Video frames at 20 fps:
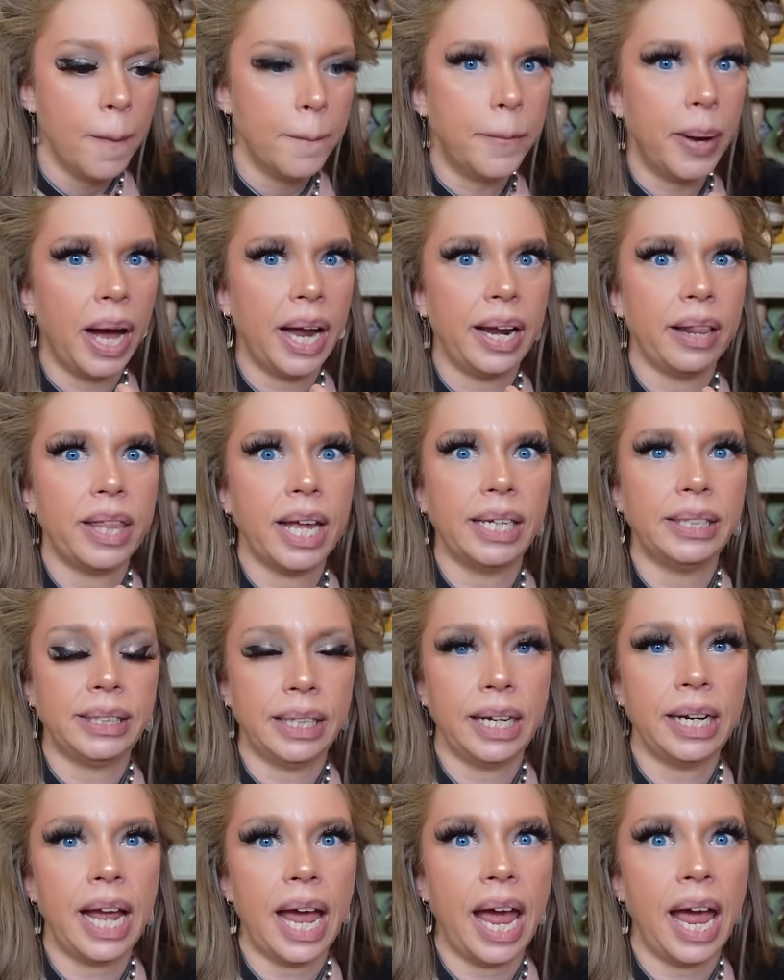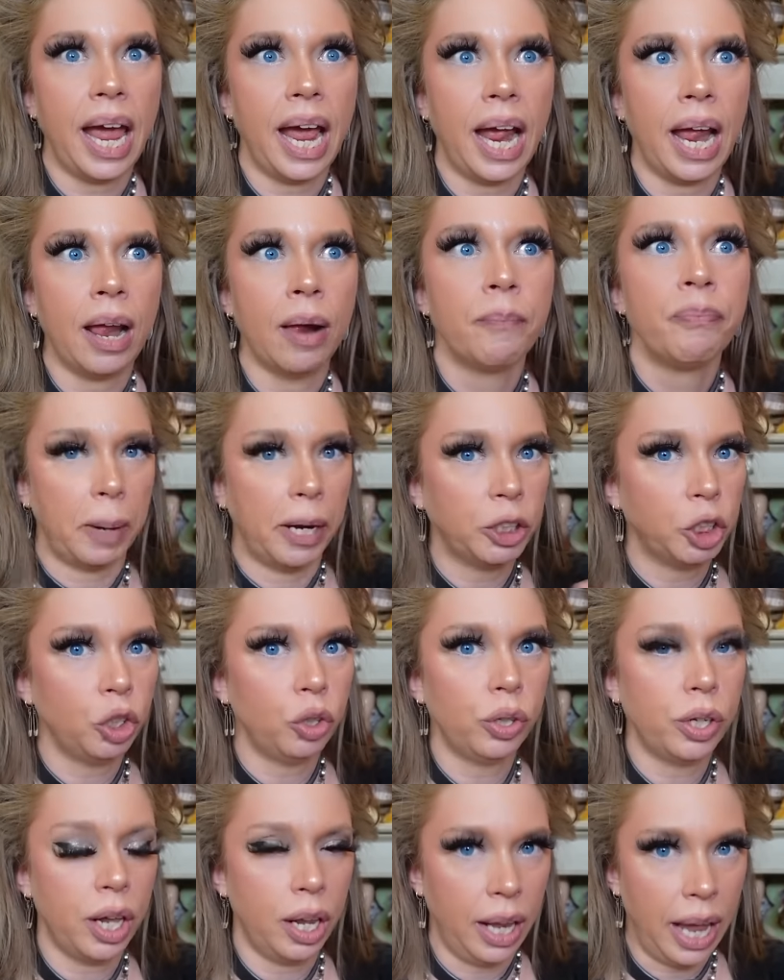But they did a
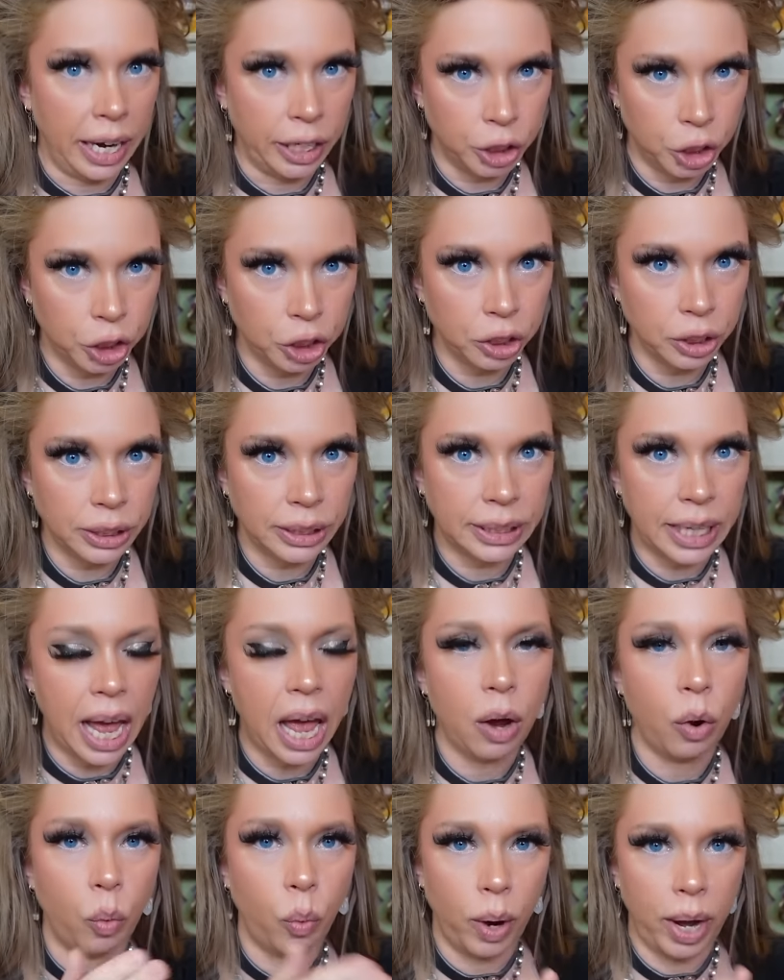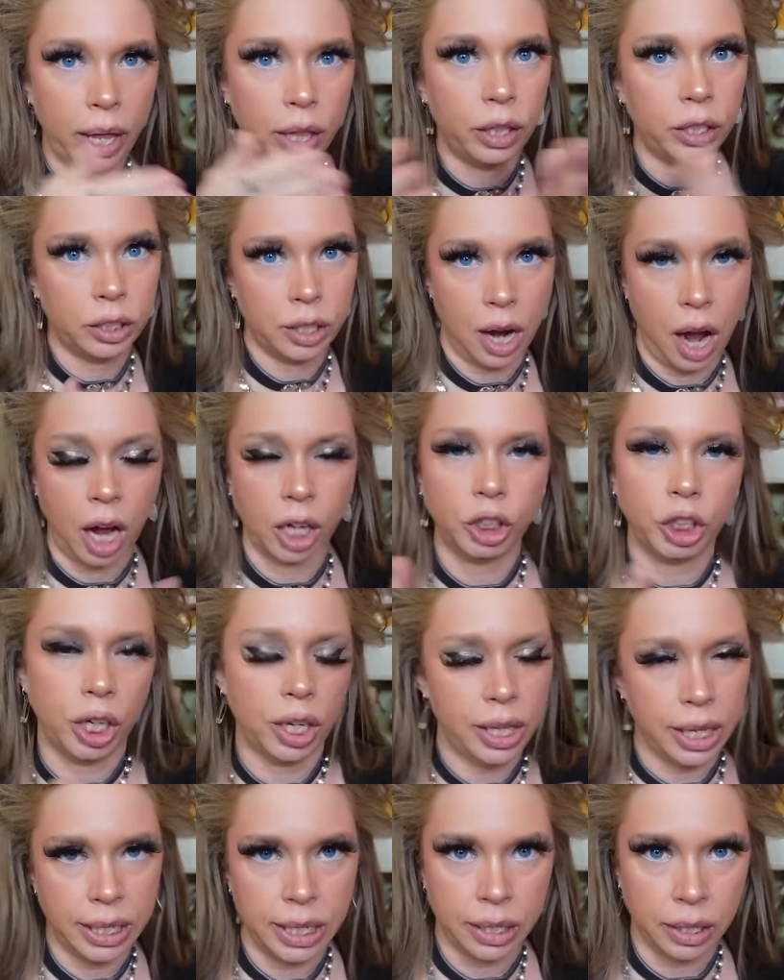special collector's set with Tatcha.
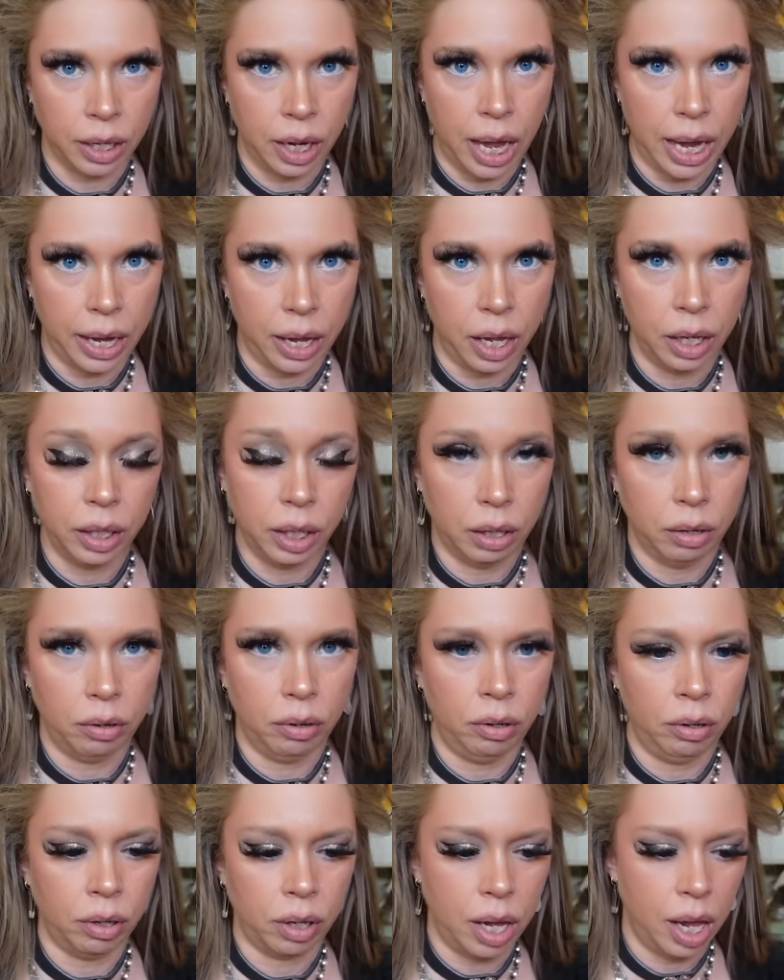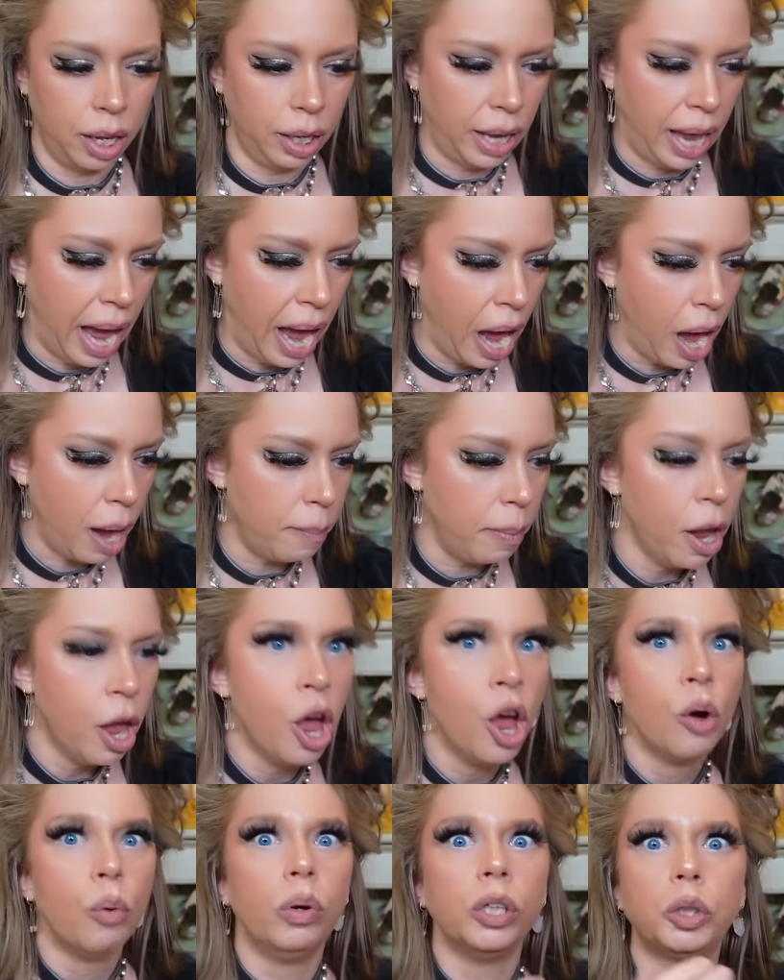They did a little collab,
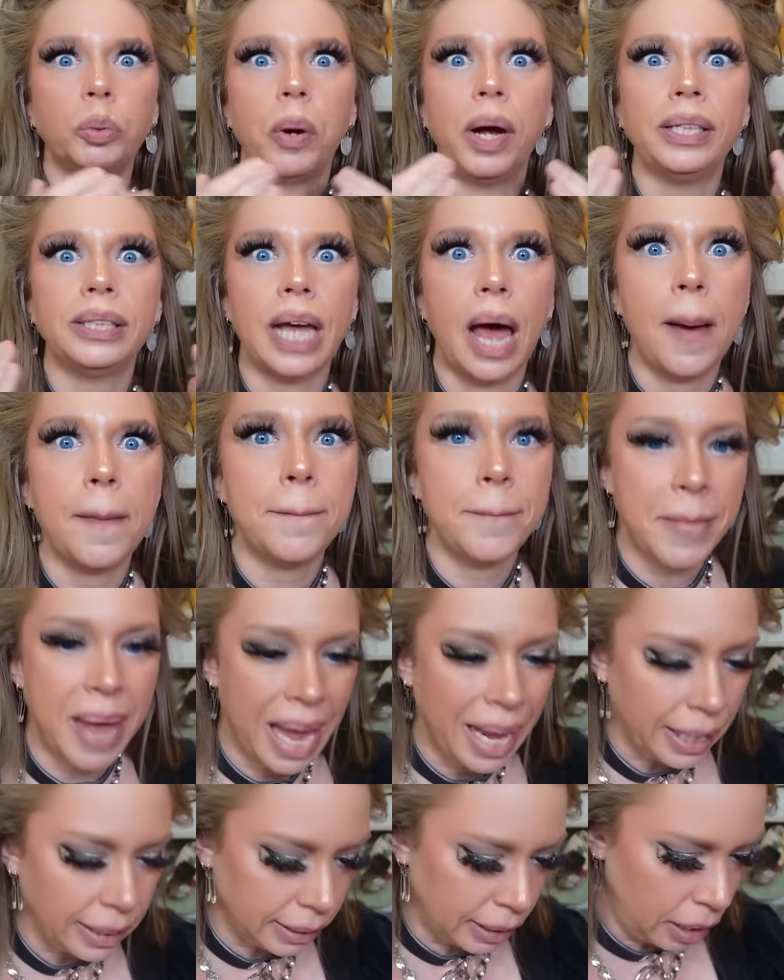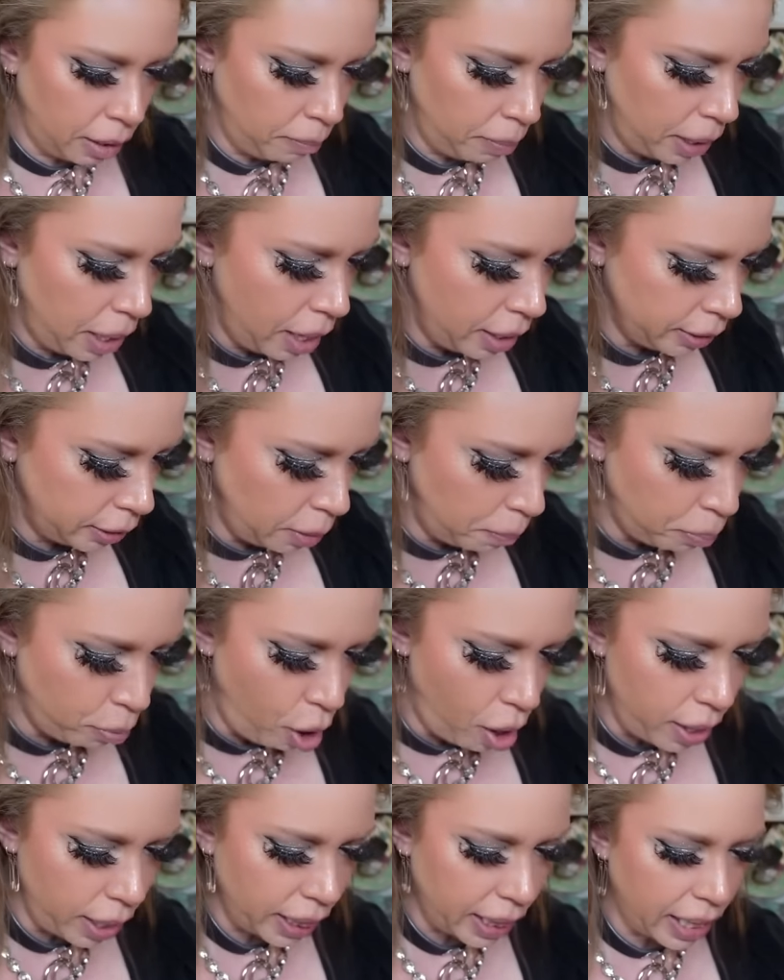which was amazing because the
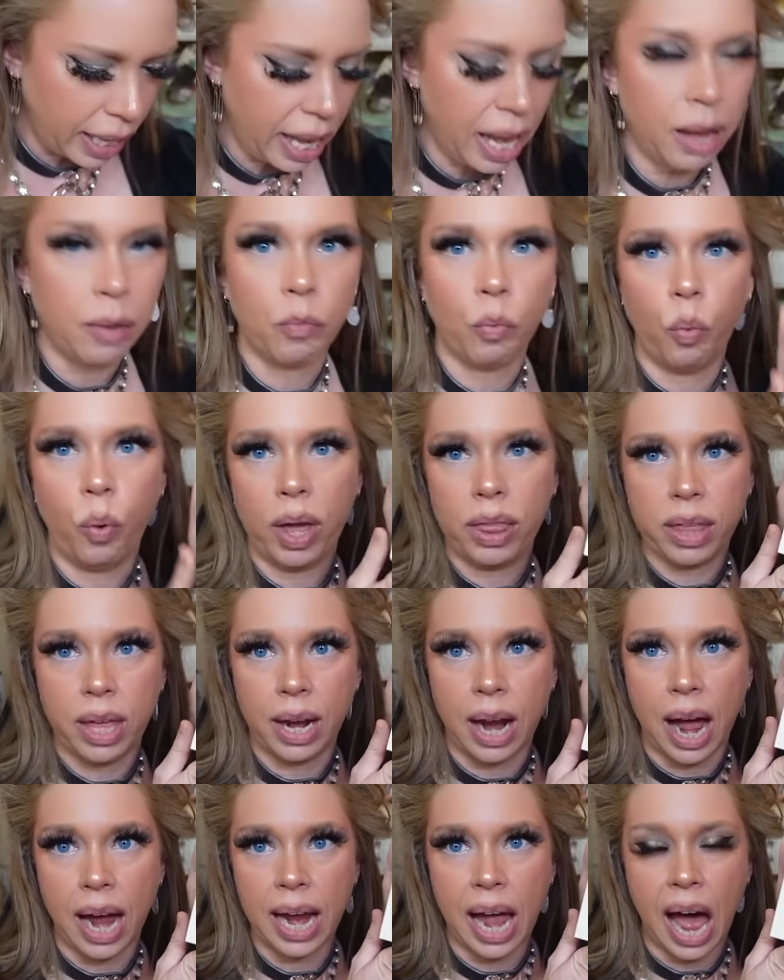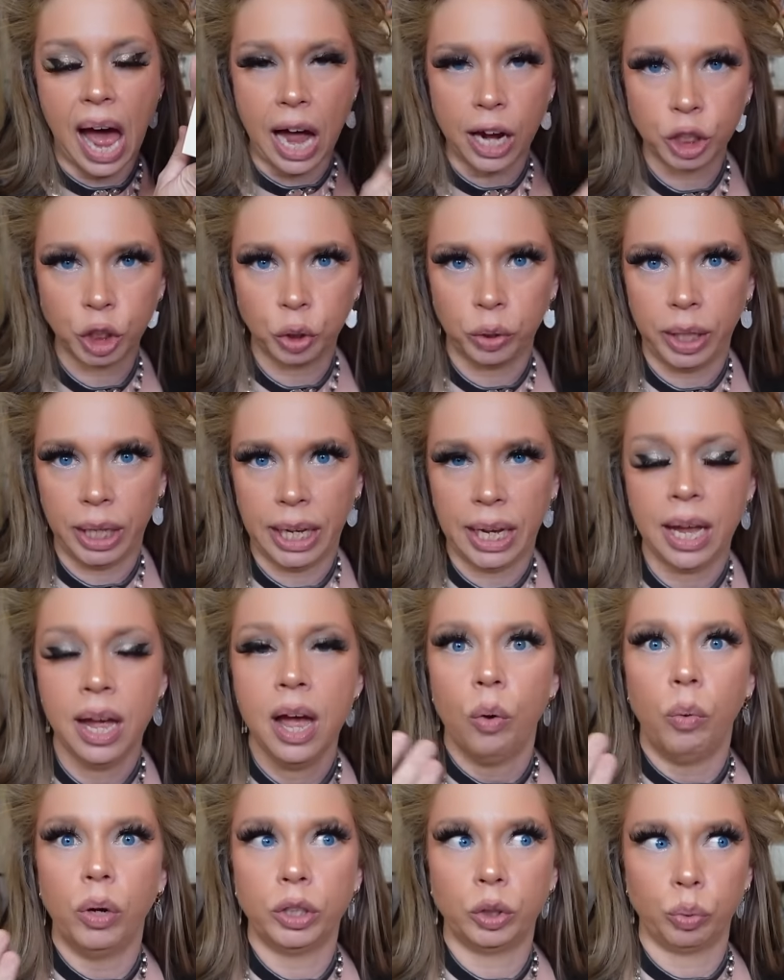product that came with it I actually
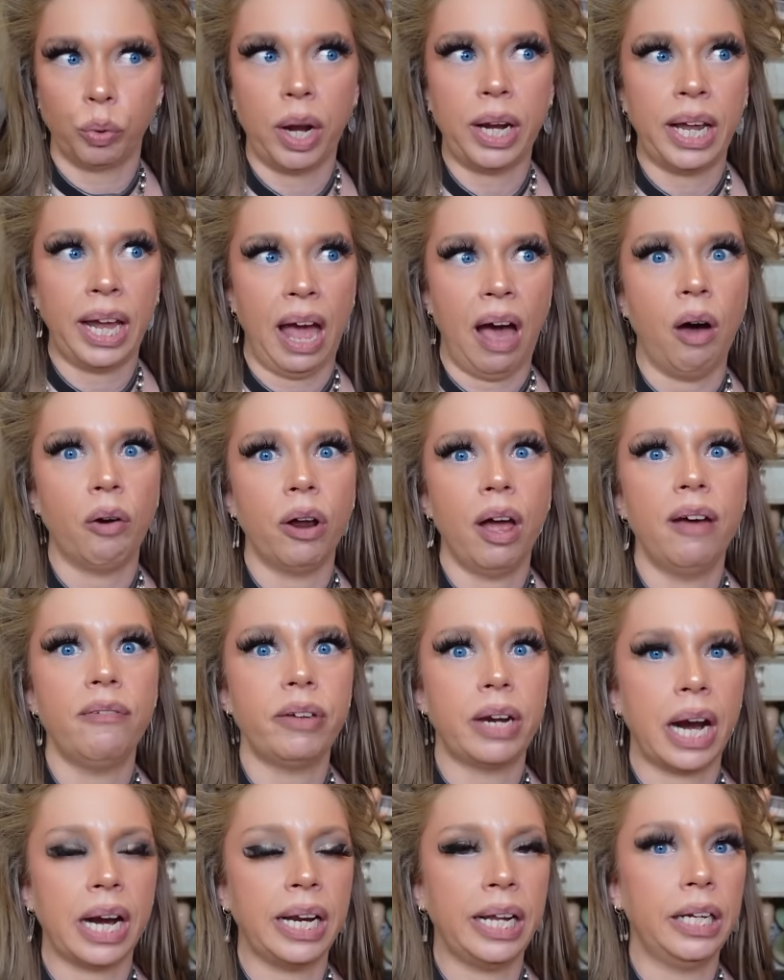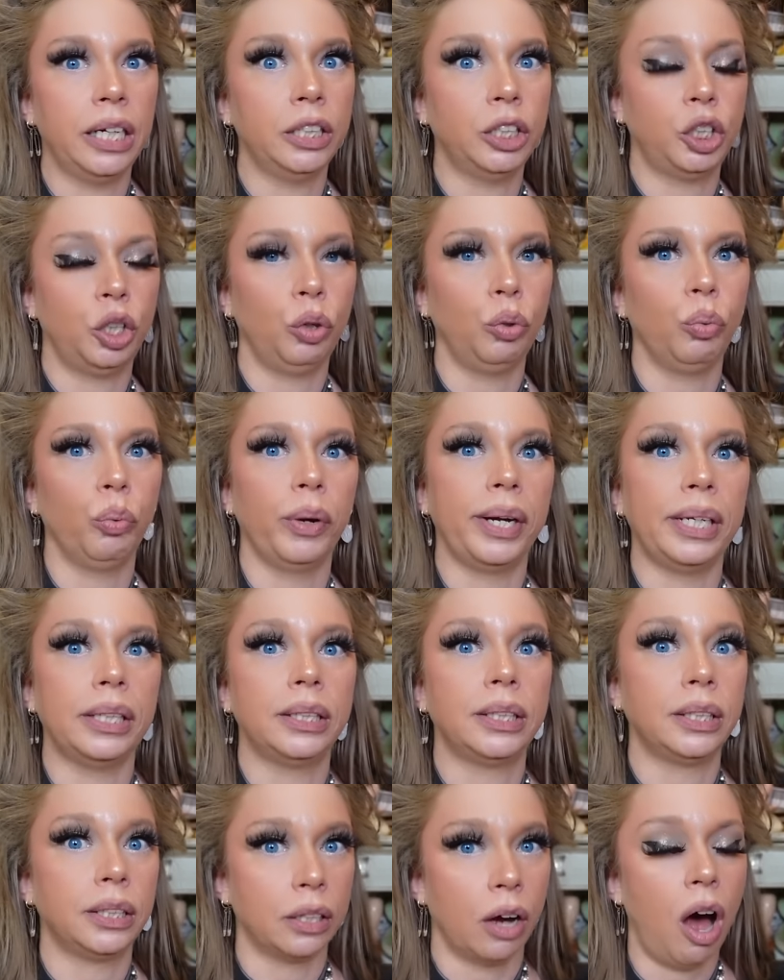was running out of and I needed to
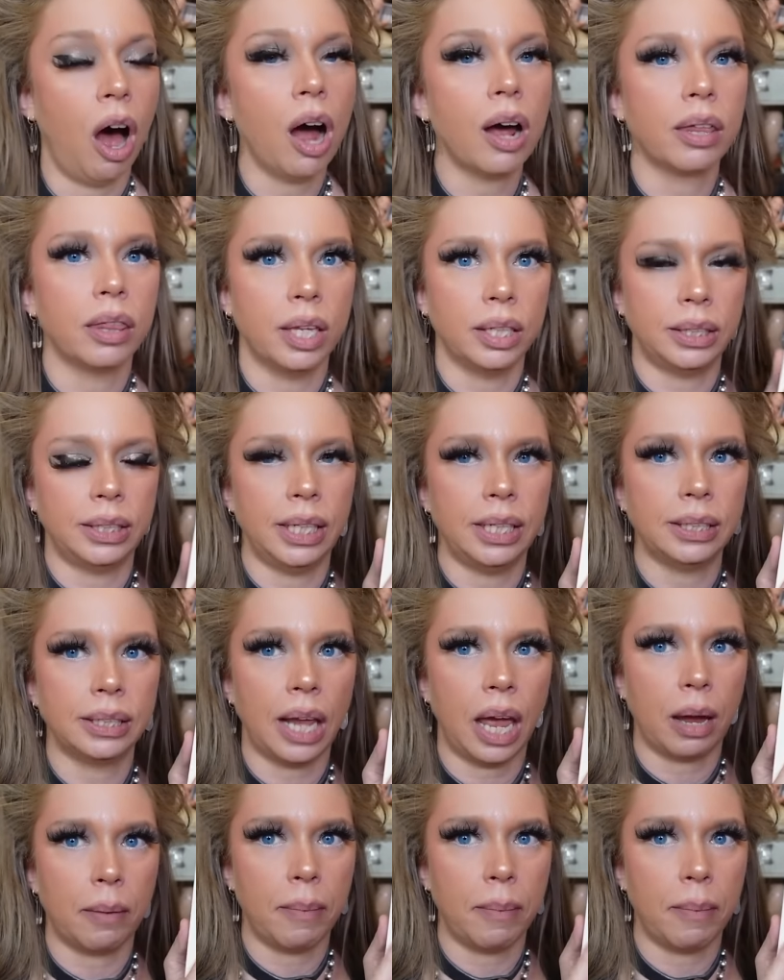restock. This is like